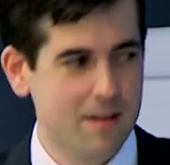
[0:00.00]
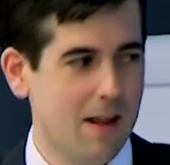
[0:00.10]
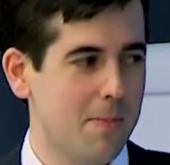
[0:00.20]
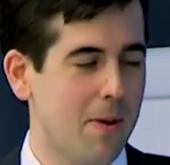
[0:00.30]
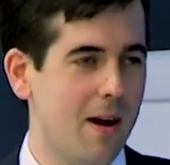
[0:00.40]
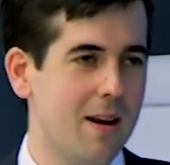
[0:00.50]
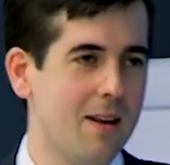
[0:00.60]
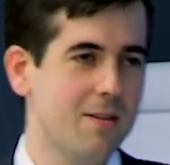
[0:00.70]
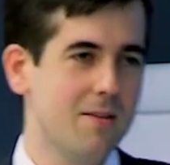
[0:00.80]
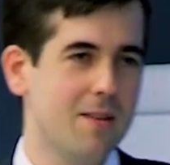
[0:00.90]
Labor
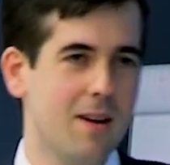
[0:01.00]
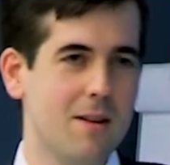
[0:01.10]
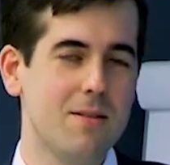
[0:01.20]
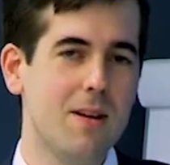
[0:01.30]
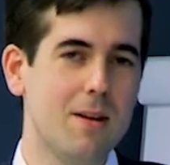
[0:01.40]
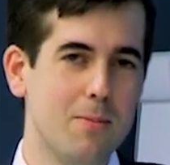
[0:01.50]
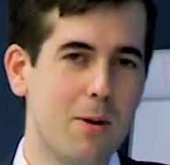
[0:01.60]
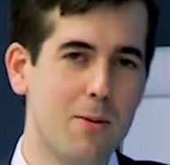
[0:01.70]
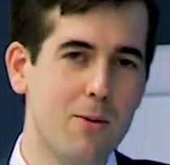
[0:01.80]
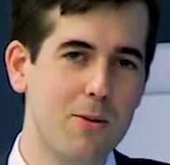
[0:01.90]
Party under
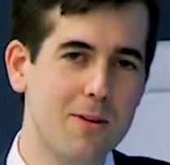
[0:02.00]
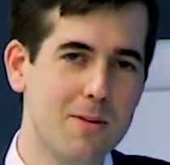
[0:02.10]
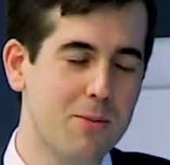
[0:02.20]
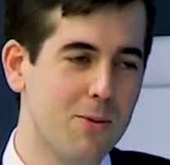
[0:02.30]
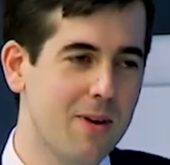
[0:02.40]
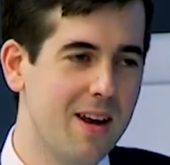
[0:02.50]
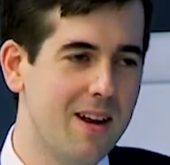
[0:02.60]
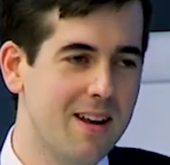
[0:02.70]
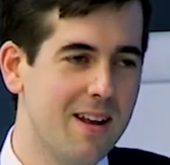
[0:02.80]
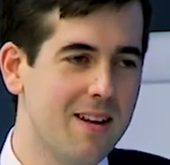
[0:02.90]
Bob Hawke and Paul
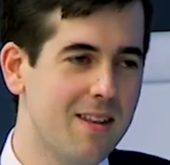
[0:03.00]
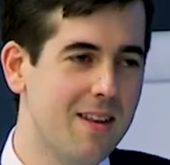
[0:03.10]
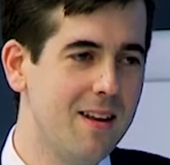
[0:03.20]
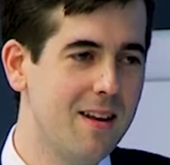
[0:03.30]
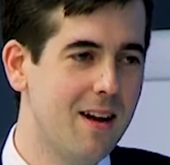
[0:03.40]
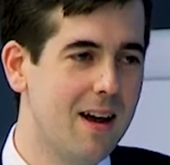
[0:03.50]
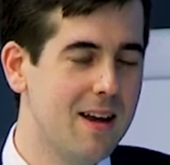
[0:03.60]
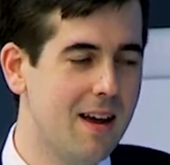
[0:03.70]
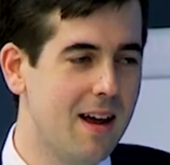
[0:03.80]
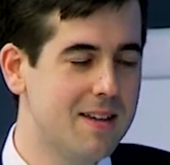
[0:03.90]
Keating and
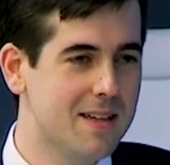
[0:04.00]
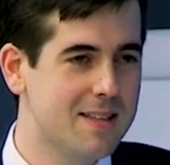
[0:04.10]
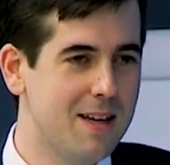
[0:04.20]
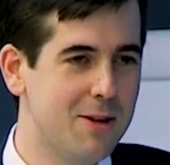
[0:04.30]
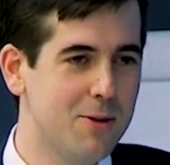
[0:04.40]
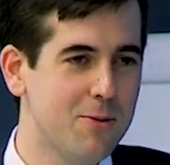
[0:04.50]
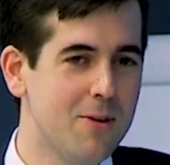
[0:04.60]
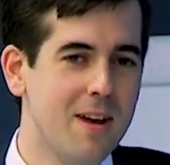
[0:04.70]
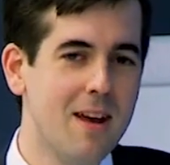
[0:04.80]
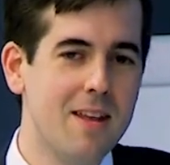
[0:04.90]
the
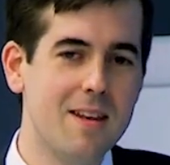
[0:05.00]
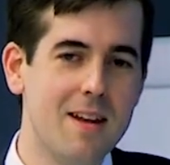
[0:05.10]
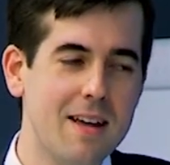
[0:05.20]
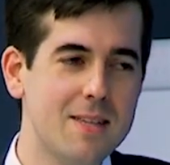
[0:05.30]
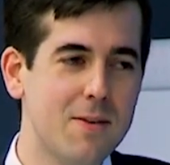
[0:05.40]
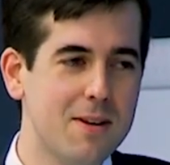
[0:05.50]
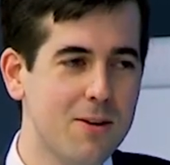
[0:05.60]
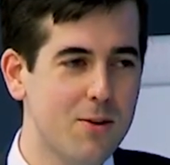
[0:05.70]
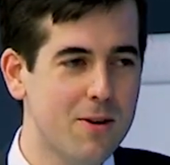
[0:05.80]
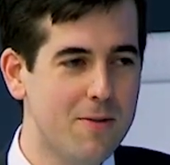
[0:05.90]
ACTU, and today's
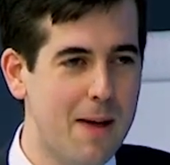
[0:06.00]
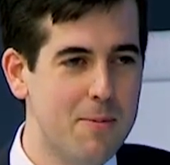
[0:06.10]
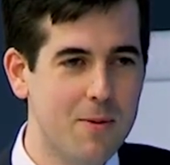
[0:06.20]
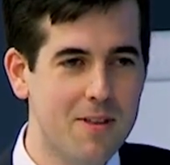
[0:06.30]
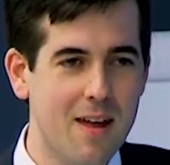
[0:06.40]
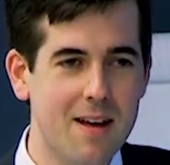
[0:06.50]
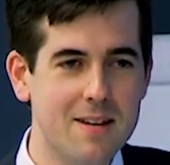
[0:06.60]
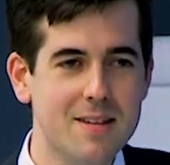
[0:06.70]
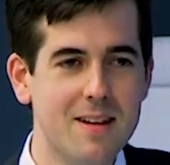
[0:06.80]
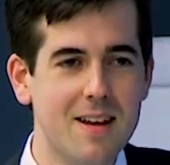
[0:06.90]
event couldn't have happened
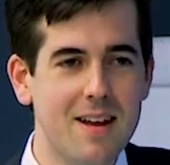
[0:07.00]
without